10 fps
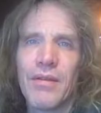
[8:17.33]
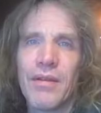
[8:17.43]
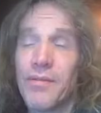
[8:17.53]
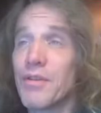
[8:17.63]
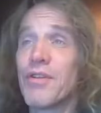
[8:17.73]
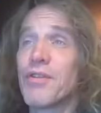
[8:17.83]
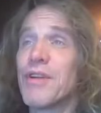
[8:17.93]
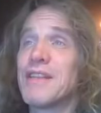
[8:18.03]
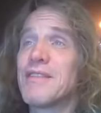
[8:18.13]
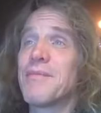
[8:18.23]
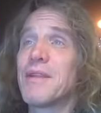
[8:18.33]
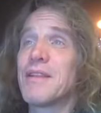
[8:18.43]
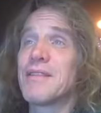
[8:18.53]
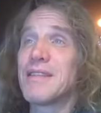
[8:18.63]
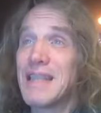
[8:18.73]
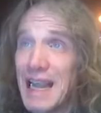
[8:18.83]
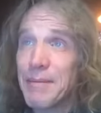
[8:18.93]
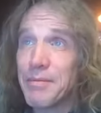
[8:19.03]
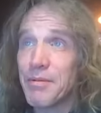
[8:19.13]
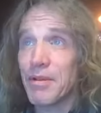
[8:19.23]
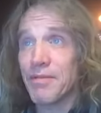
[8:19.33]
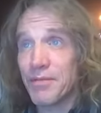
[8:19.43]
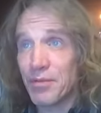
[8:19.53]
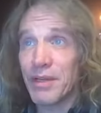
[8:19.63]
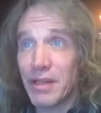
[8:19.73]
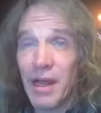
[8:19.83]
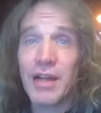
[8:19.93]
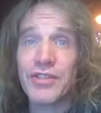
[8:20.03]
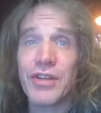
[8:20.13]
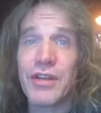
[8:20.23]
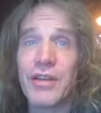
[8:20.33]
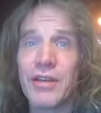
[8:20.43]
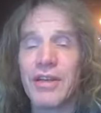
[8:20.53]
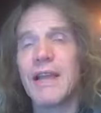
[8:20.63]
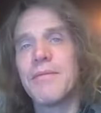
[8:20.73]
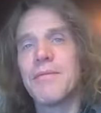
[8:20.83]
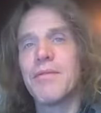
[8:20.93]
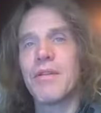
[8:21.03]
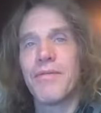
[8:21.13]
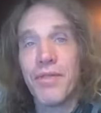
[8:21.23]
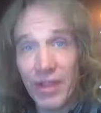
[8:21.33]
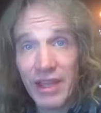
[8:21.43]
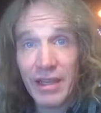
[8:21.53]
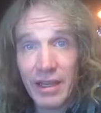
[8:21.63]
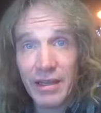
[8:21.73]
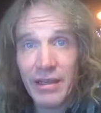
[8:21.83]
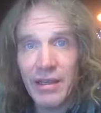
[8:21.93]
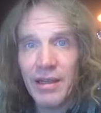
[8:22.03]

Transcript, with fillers: If you're going to create something that's incapable of doing logic, incapable of thinking,